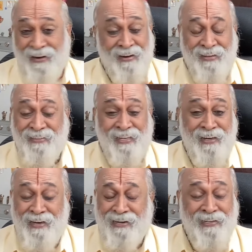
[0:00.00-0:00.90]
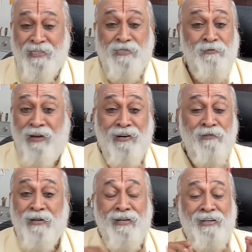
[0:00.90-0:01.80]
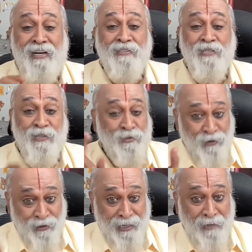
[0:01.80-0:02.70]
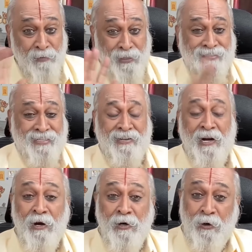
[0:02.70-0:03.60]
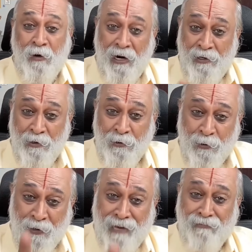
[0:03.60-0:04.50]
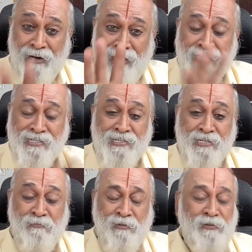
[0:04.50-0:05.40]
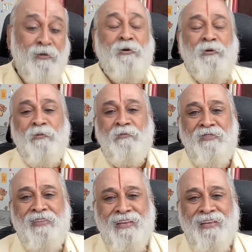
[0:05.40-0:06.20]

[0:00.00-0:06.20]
Ananda, it is very, very dangerous for that person to continue to have relationship with you.